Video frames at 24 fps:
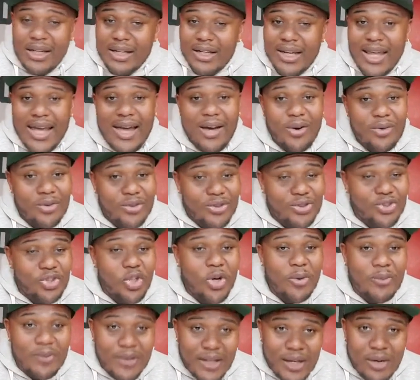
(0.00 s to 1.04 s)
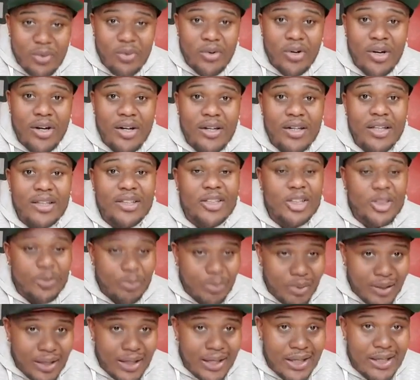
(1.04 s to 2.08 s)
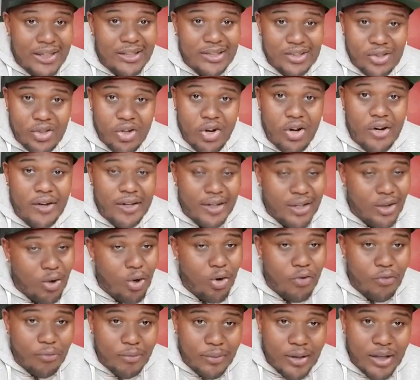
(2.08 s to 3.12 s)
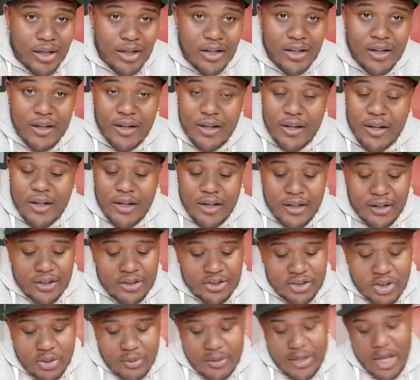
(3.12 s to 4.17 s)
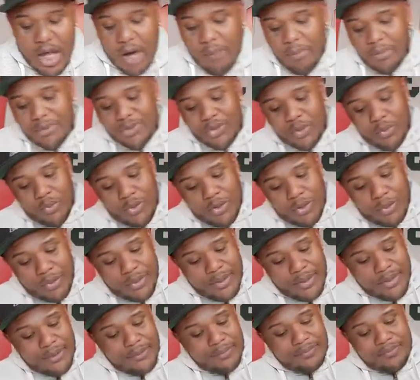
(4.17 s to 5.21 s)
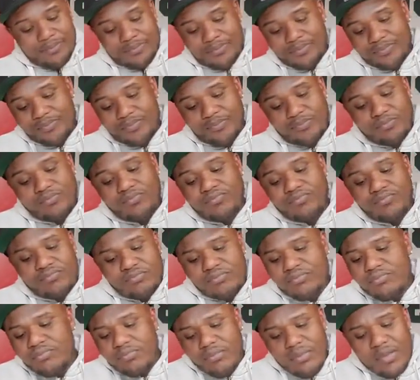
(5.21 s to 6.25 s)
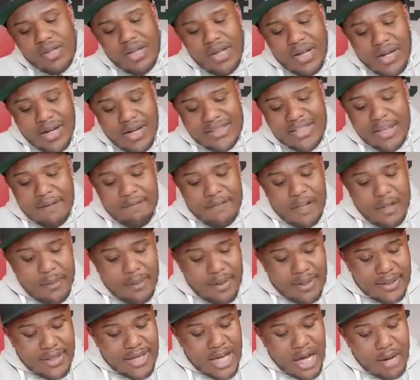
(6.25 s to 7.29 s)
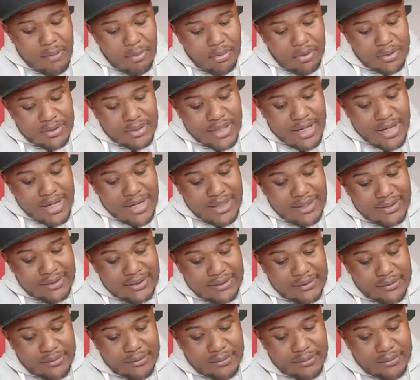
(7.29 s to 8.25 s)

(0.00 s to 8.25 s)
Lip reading: Dak going to show up day one and just play and start and go from there. Because Cowboys don't want to win. That's how I feel about the Cowboys, guys.